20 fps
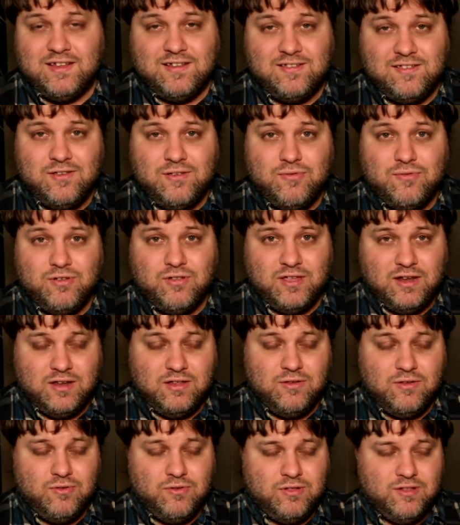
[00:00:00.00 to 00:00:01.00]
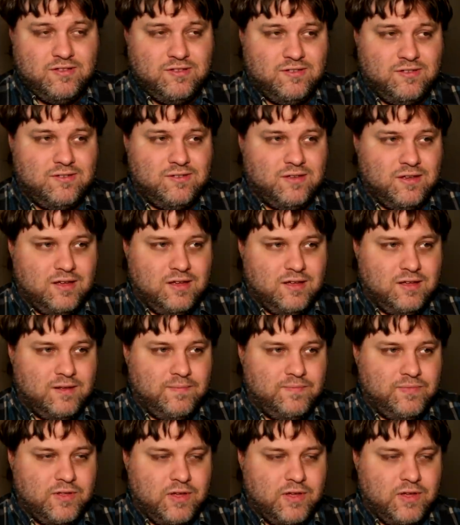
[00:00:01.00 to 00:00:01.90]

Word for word: it's Euclid, and Euclid's, uh,